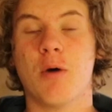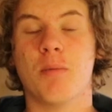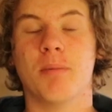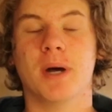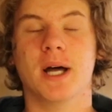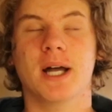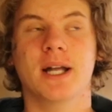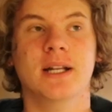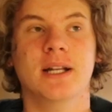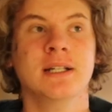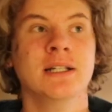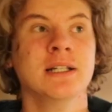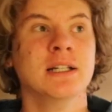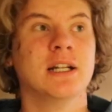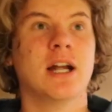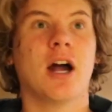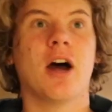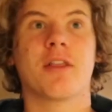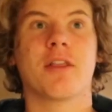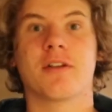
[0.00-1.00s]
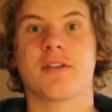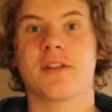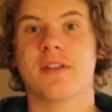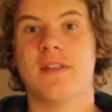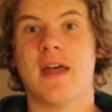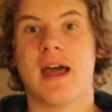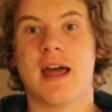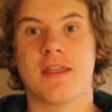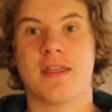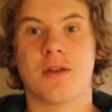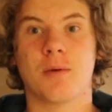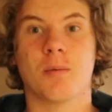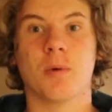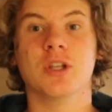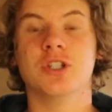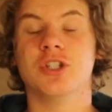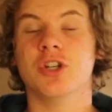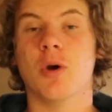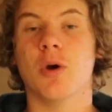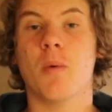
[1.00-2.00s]
but other than that, there
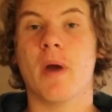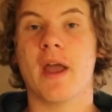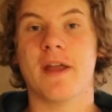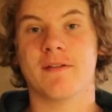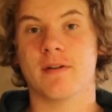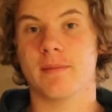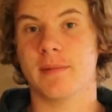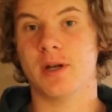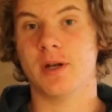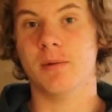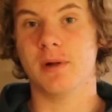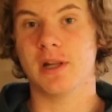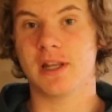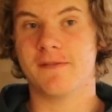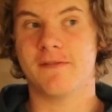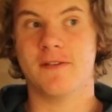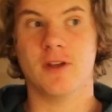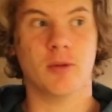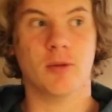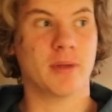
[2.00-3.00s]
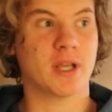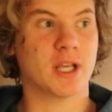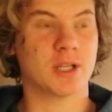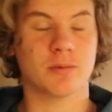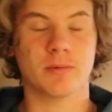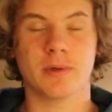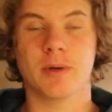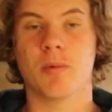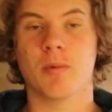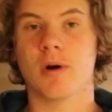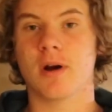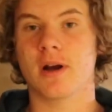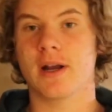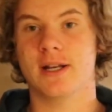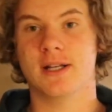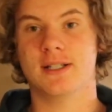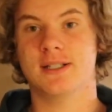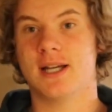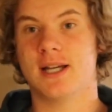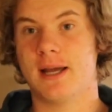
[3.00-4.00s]
was no way for me to really film because we were
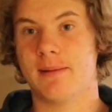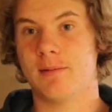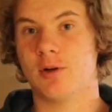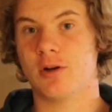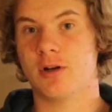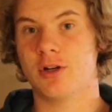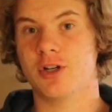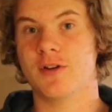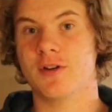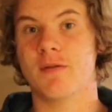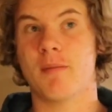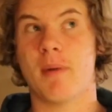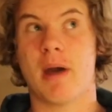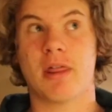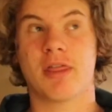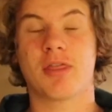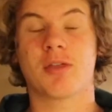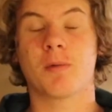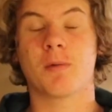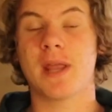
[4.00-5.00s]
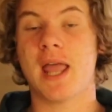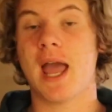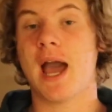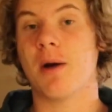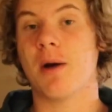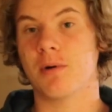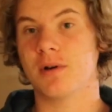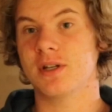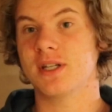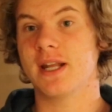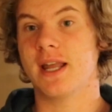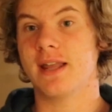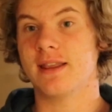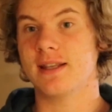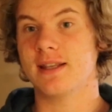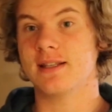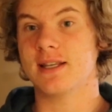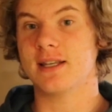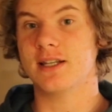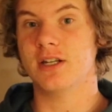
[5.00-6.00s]
in a time crunch of about 3 hours to get
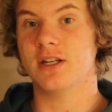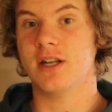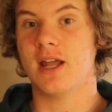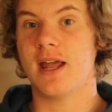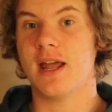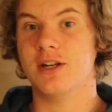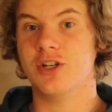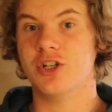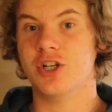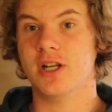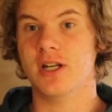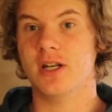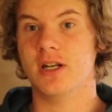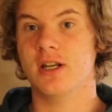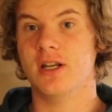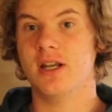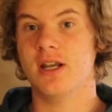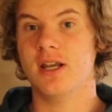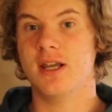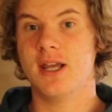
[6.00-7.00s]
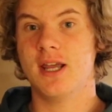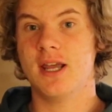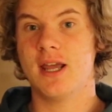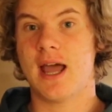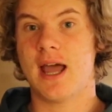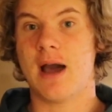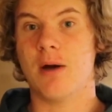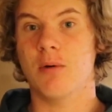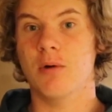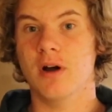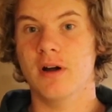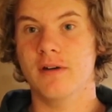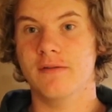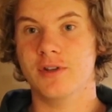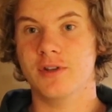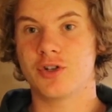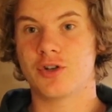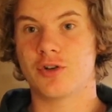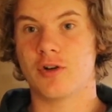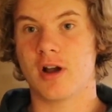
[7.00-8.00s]
this engine out of
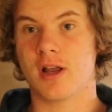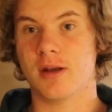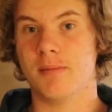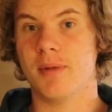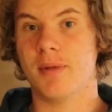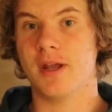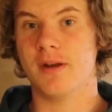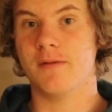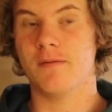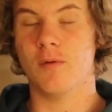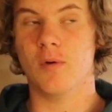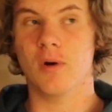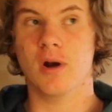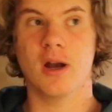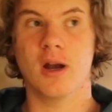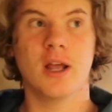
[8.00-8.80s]
the truck and paid for.